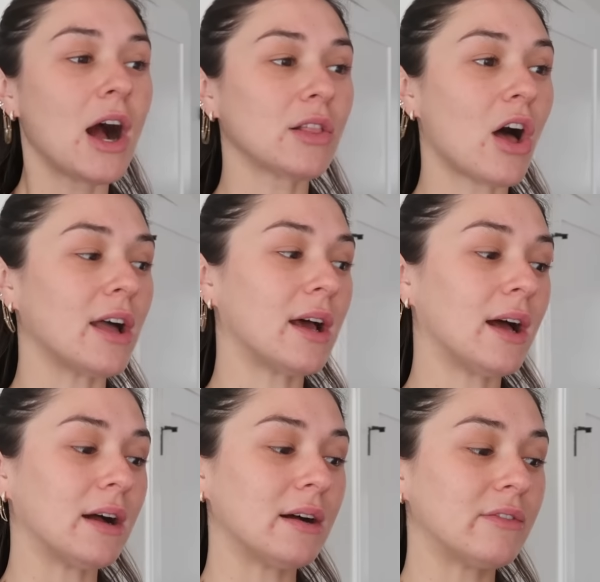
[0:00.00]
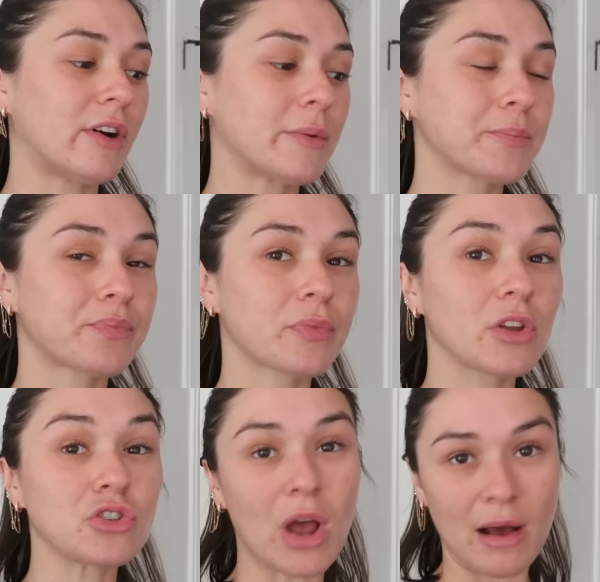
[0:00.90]
A lot of
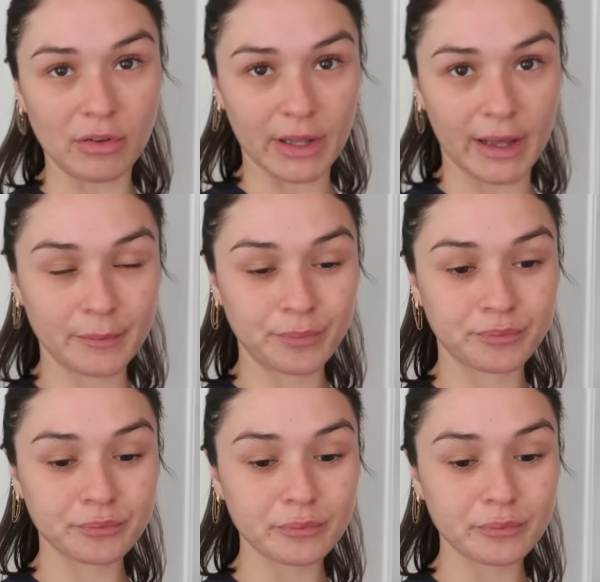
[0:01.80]
traveling.